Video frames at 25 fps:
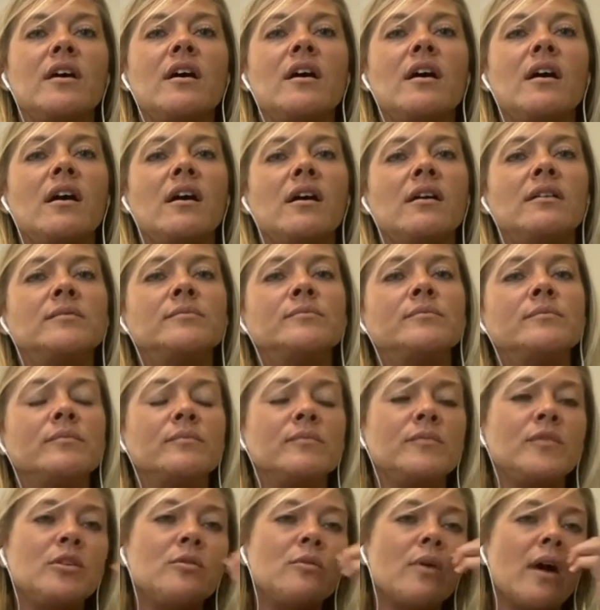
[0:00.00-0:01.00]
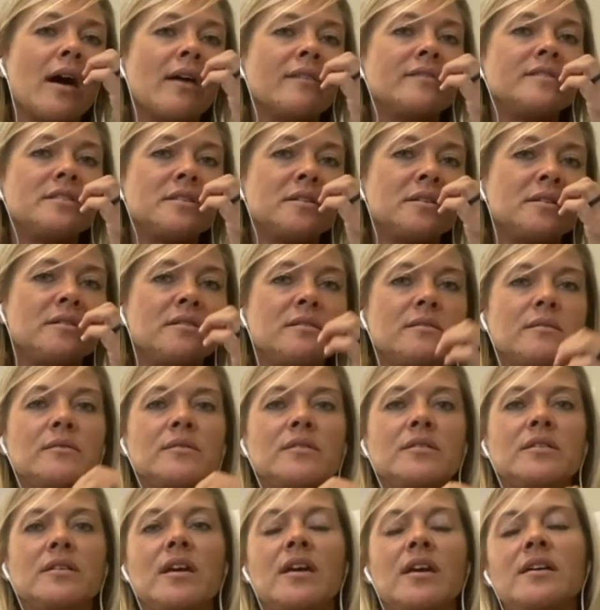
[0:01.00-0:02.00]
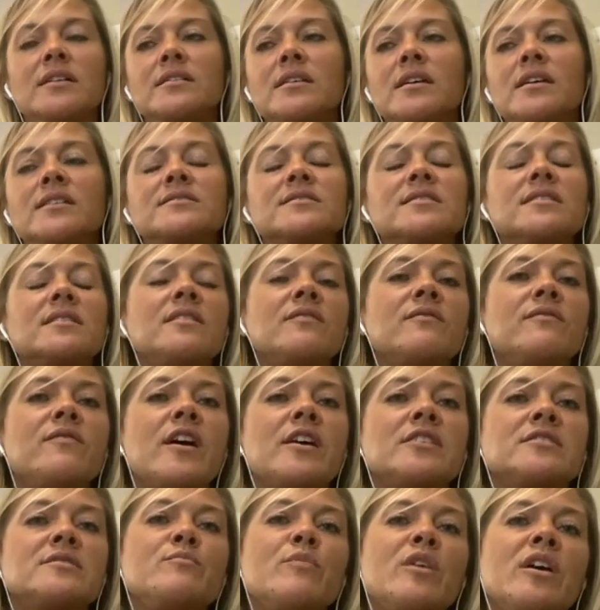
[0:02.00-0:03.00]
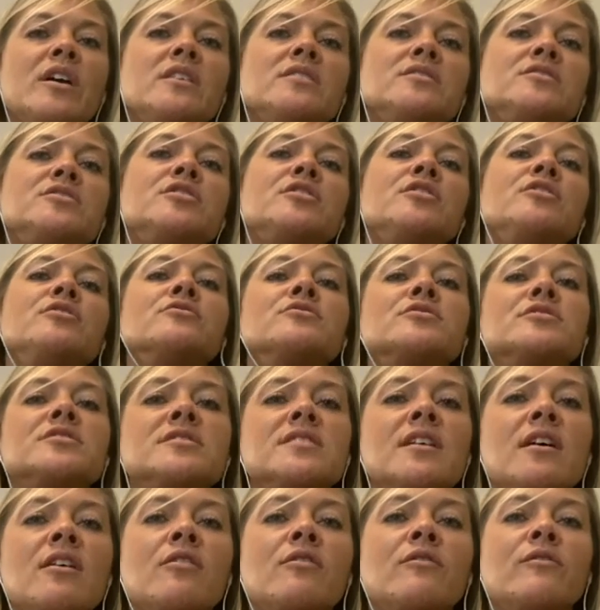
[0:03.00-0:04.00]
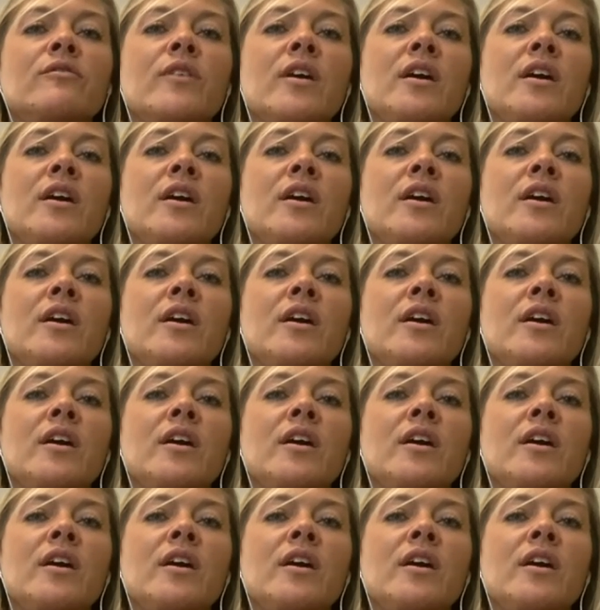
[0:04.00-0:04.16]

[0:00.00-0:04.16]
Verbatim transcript: Um, you have to, it, it's an investment into yourself,